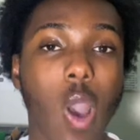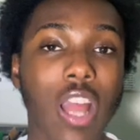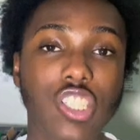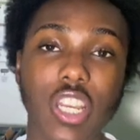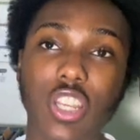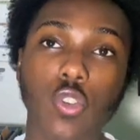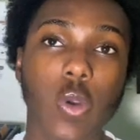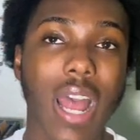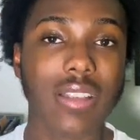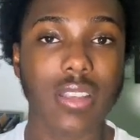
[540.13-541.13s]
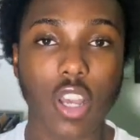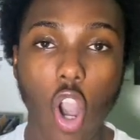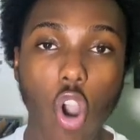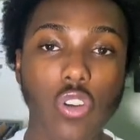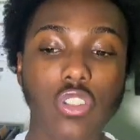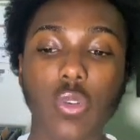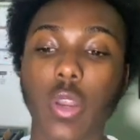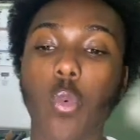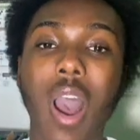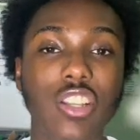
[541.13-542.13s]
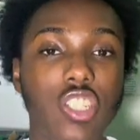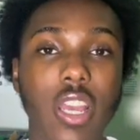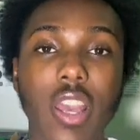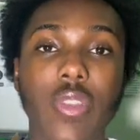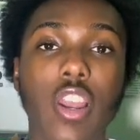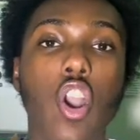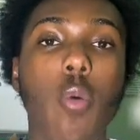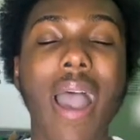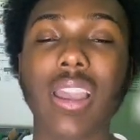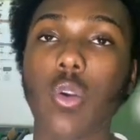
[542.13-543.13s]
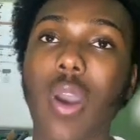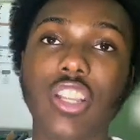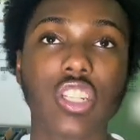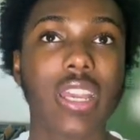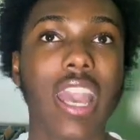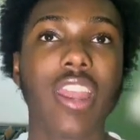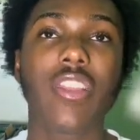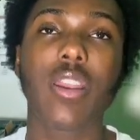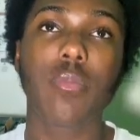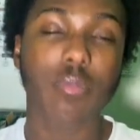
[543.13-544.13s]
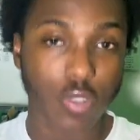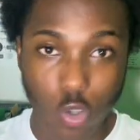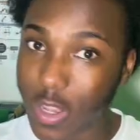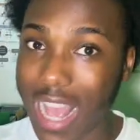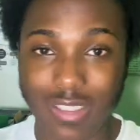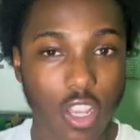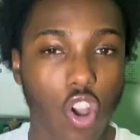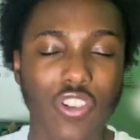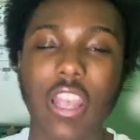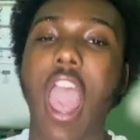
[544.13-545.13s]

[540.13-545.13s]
watch it and do it as it goes. You can watch it and then go back and watch it again and then do it as it goes.